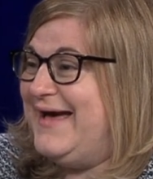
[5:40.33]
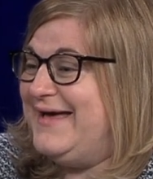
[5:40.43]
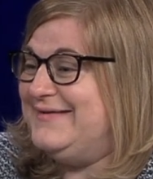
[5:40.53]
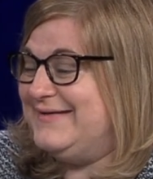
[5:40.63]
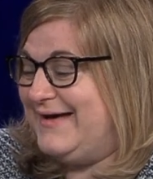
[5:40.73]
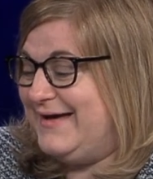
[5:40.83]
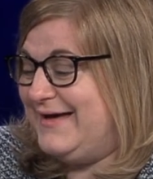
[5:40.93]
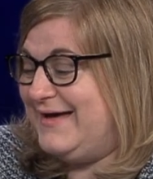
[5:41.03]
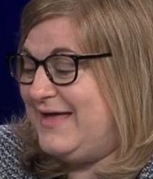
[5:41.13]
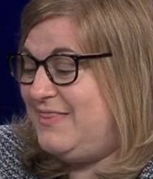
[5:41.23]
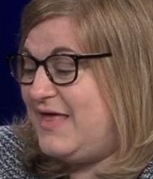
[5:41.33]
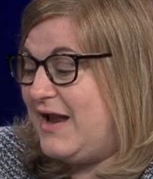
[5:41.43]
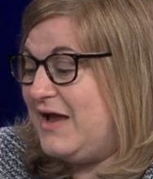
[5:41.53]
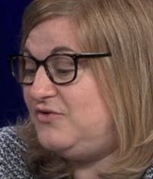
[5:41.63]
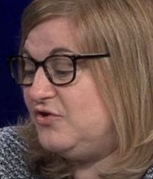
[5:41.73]
Hmm. And, uh, and then
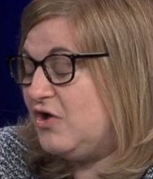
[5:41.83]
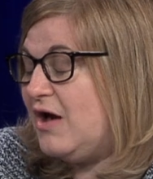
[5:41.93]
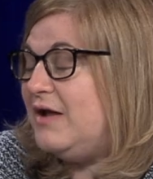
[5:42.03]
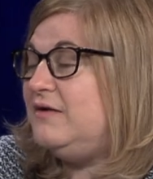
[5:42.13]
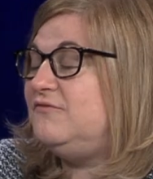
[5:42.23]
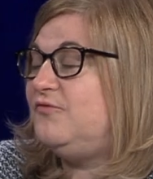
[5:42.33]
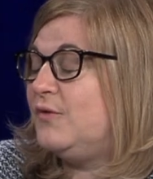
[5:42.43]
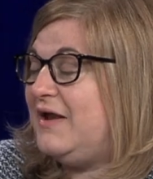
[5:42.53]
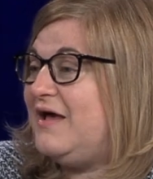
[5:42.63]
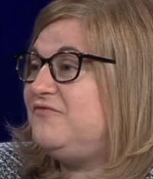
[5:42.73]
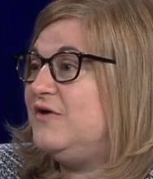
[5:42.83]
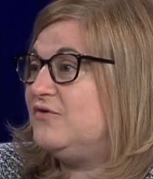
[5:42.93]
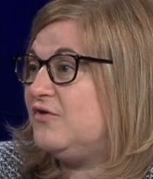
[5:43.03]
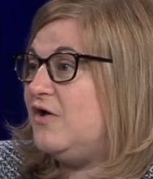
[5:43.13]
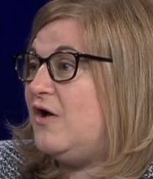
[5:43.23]
I took on four and a half
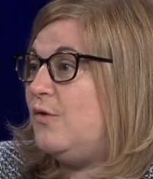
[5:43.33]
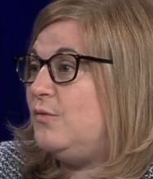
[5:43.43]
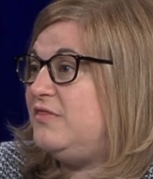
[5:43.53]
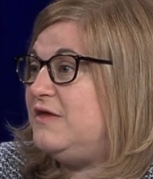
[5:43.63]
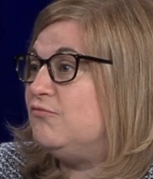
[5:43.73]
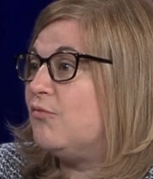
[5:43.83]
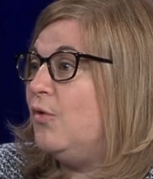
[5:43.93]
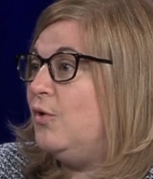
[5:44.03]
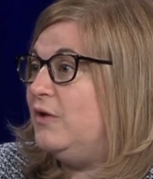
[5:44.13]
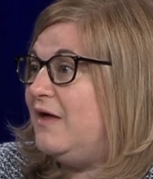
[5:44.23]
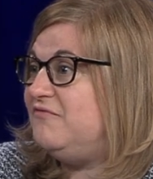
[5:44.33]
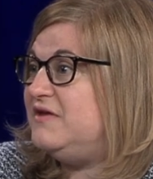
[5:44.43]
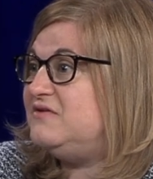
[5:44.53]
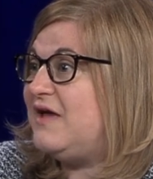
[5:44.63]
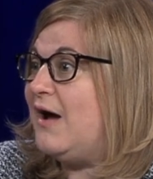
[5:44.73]
years ago the role of the
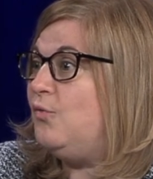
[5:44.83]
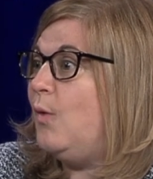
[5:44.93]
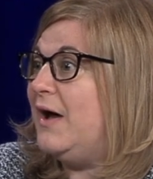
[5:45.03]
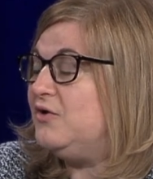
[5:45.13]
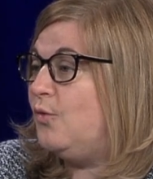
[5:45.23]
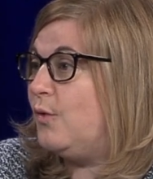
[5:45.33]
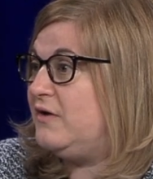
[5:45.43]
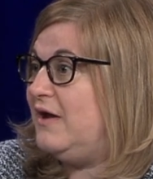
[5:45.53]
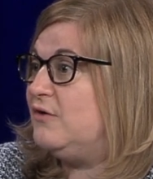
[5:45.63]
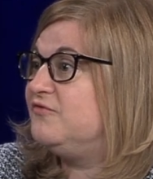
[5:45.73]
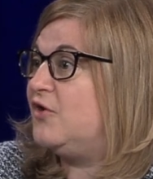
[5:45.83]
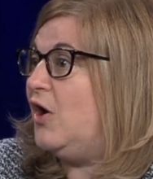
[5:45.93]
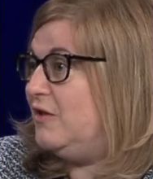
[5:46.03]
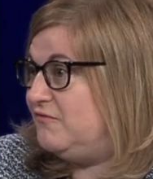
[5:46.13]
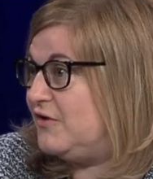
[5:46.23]
townwide coordinator for
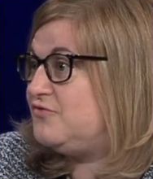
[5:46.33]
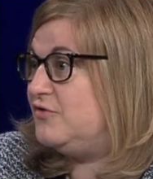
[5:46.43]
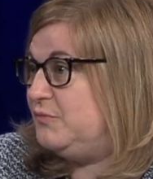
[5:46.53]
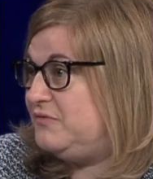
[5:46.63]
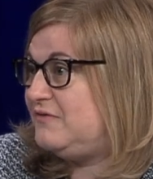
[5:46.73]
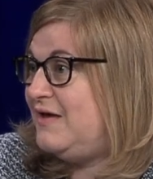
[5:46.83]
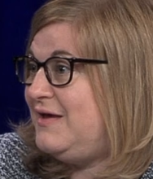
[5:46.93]
all of our troops.